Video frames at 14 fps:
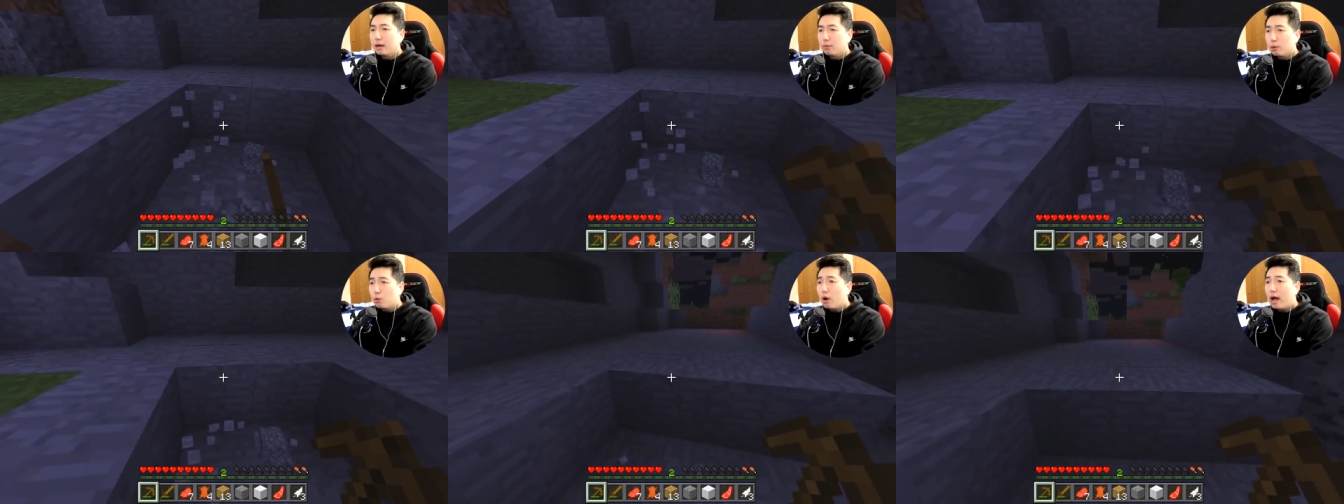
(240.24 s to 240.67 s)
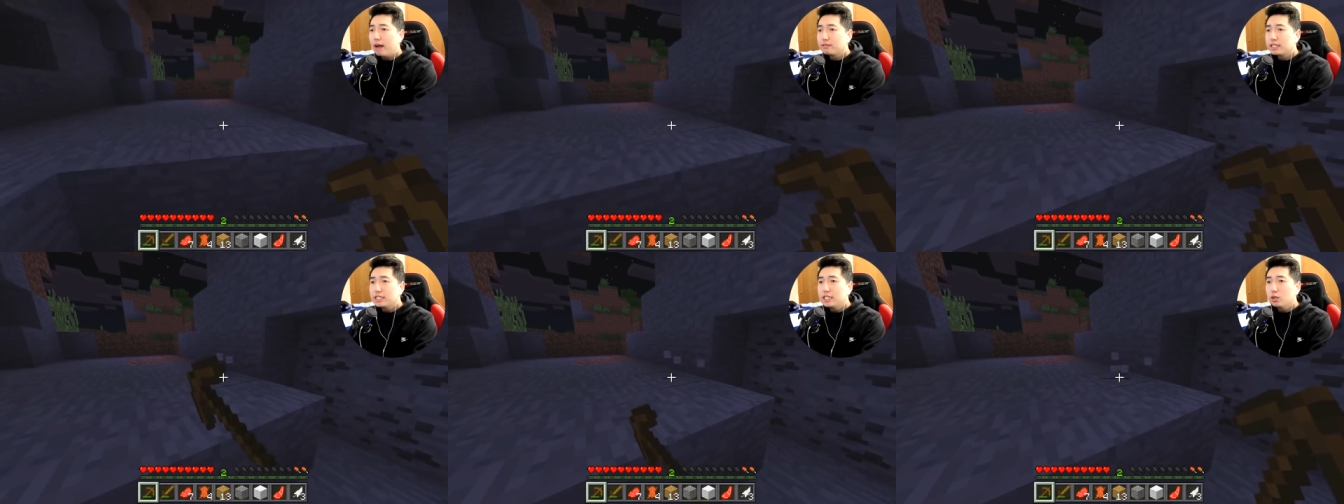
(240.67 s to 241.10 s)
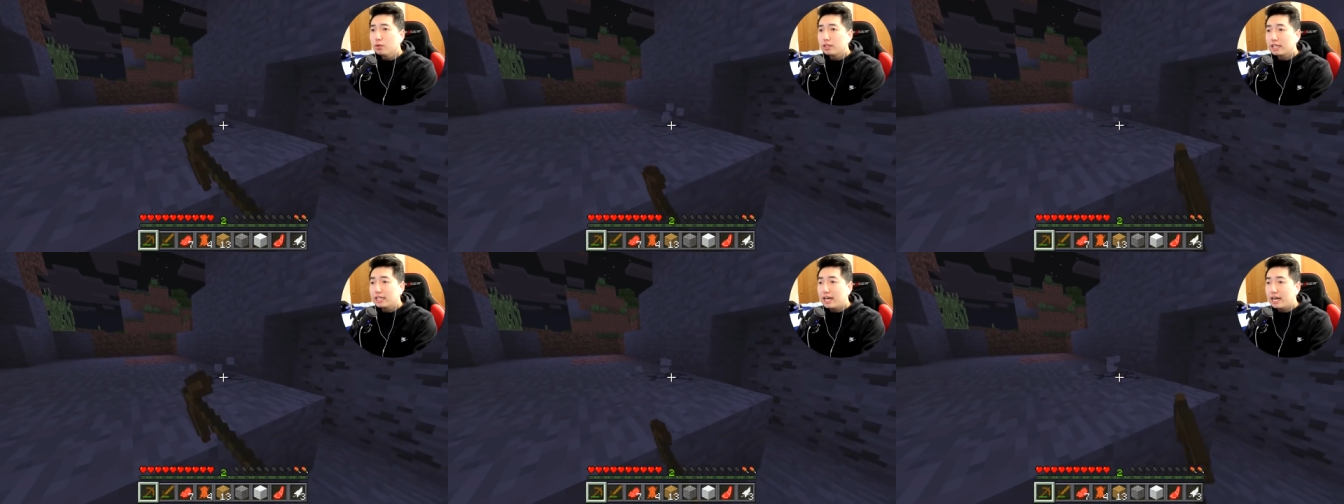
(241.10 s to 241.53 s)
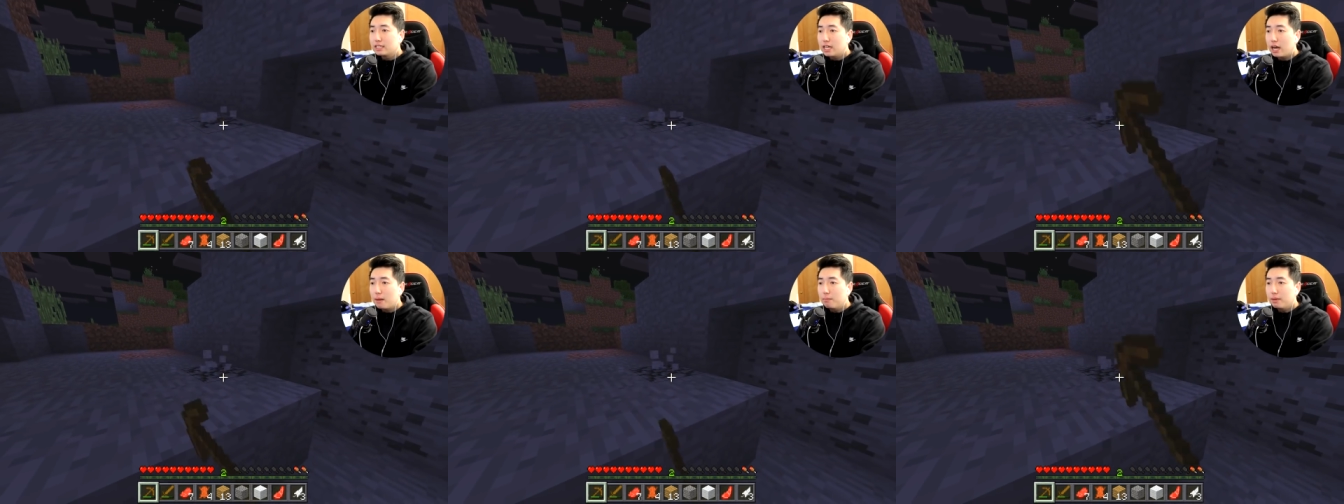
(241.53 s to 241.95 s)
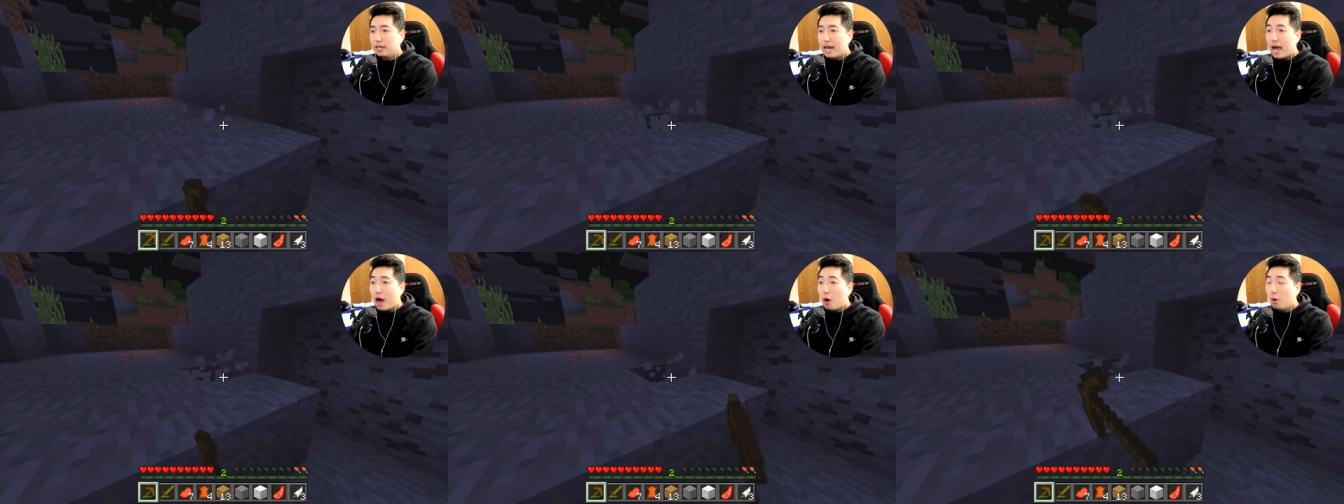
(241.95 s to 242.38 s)
and we won't have to deal with the nighttime. But
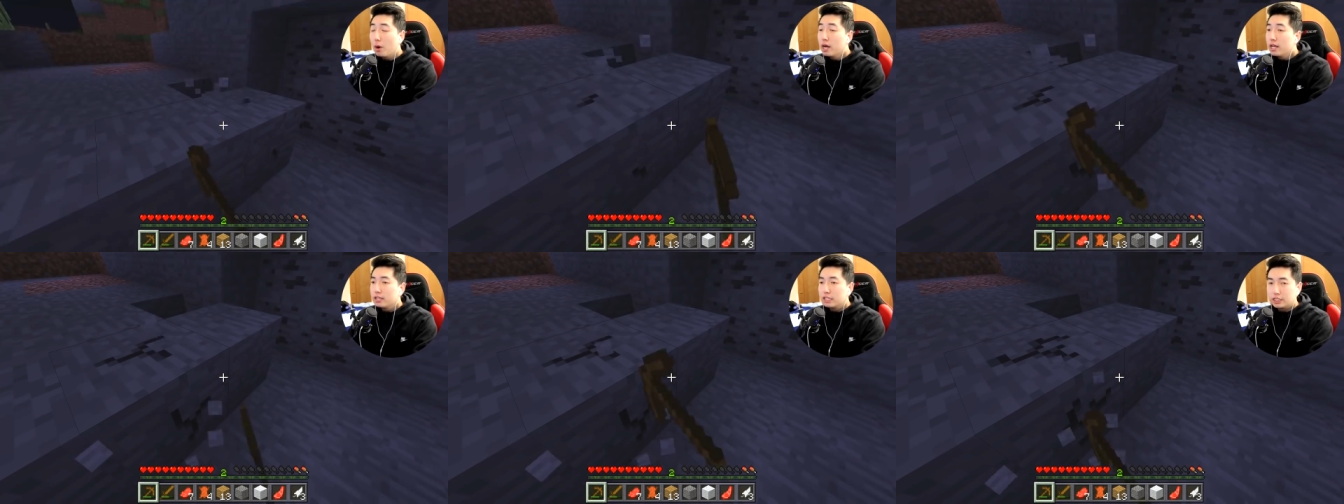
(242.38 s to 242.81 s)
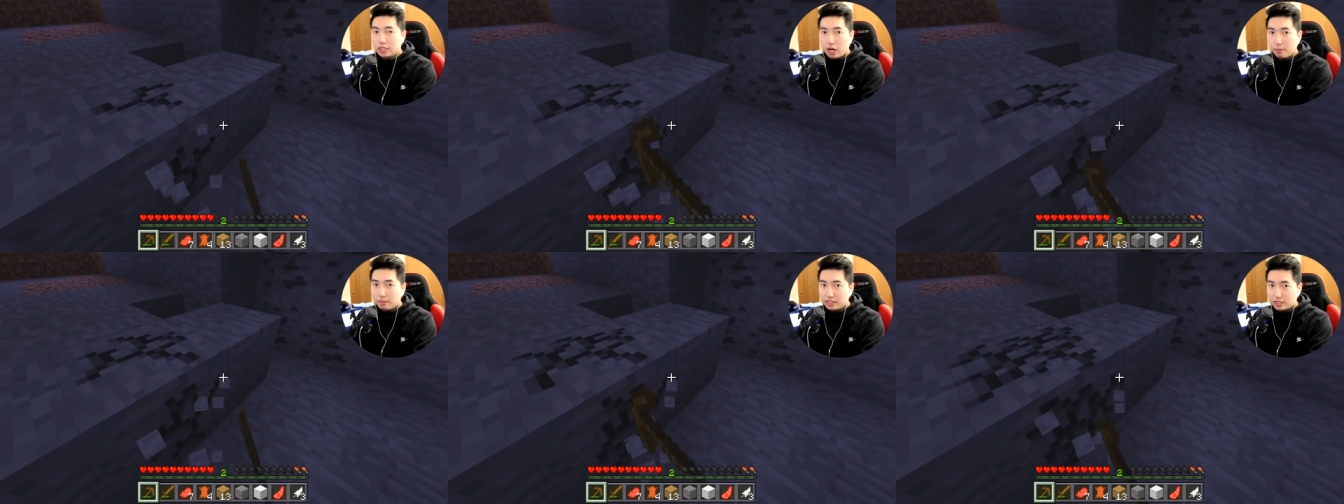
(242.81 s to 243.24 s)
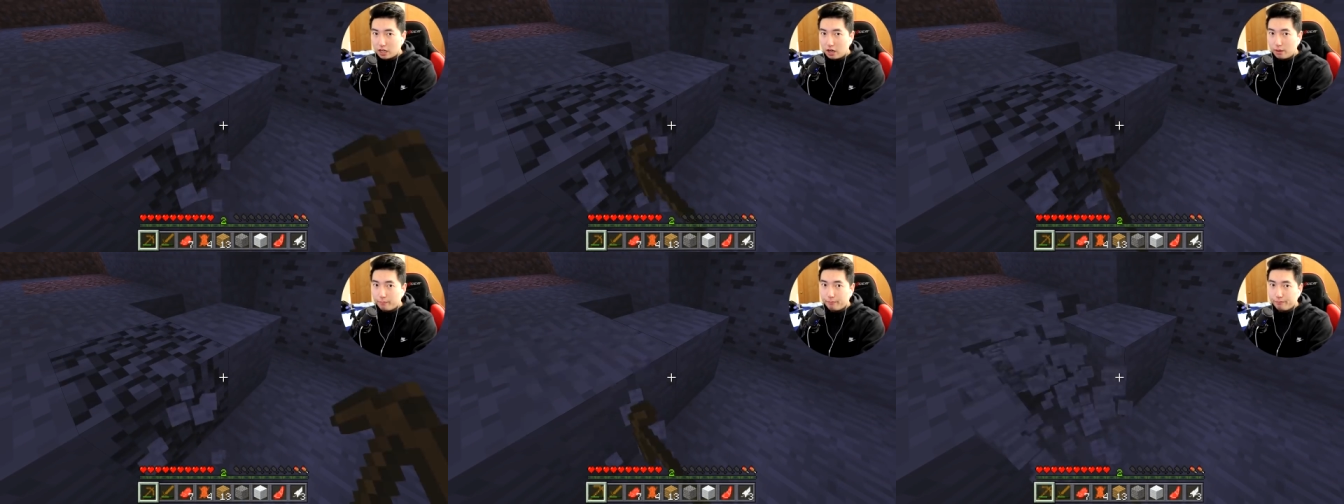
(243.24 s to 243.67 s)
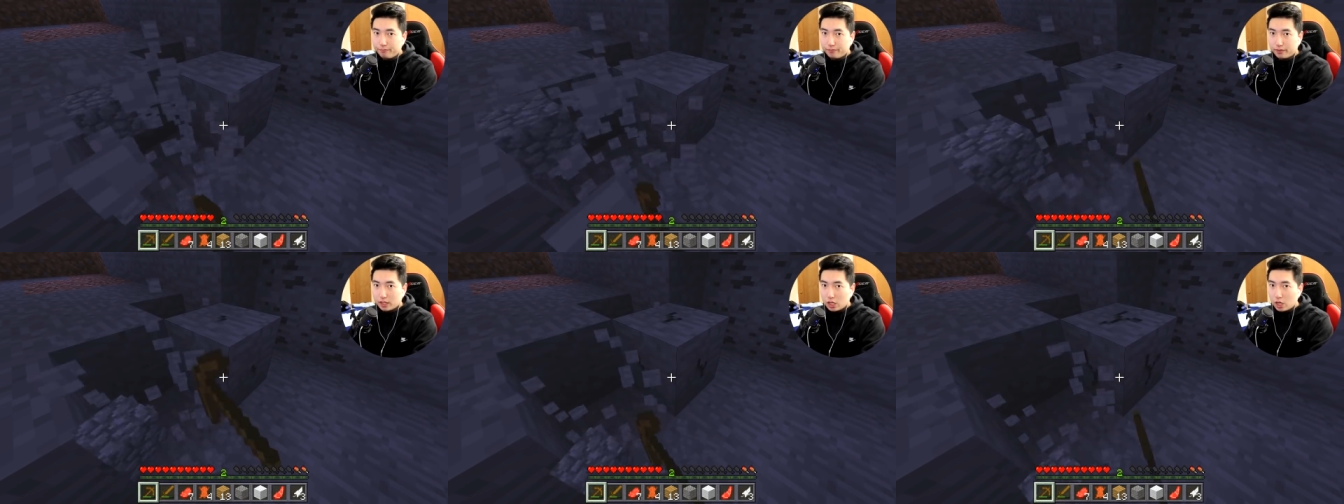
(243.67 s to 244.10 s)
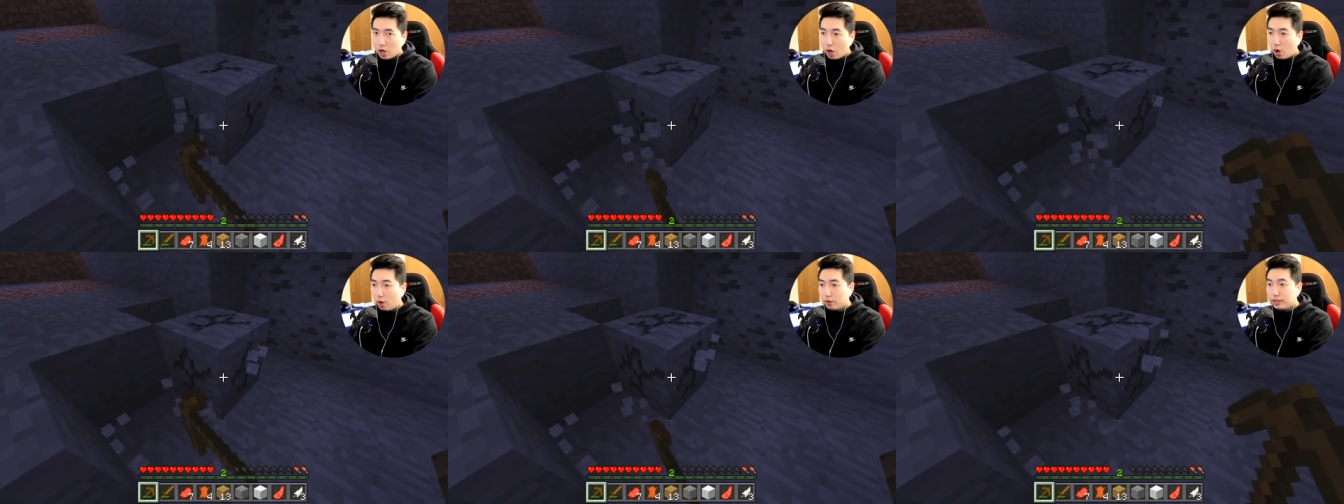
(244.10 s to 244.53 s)
now the zombies come.
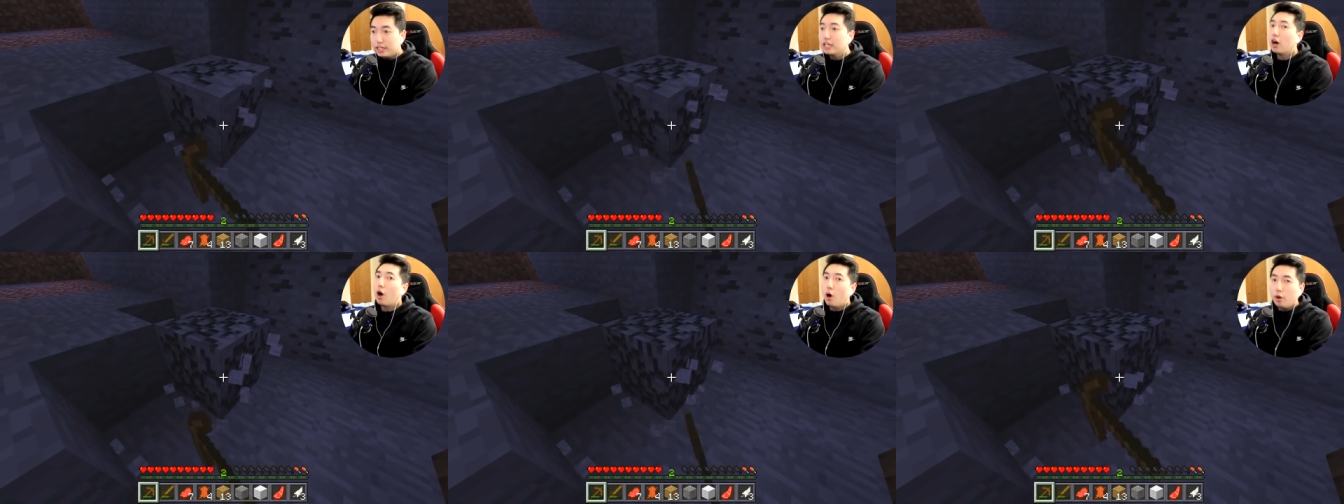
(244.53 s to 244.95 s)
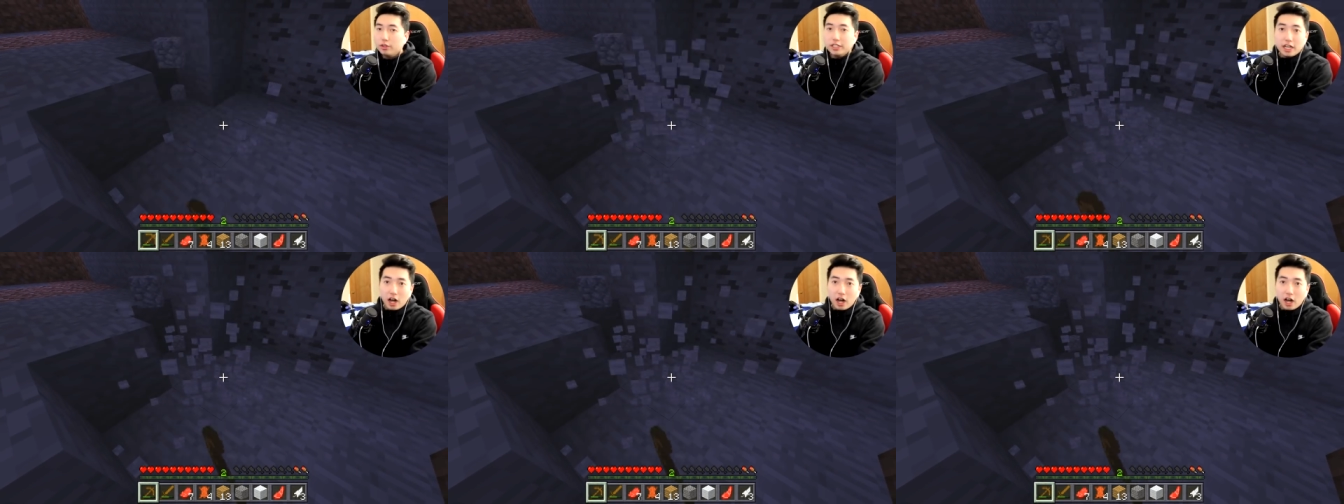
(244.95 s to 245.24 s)
All the all the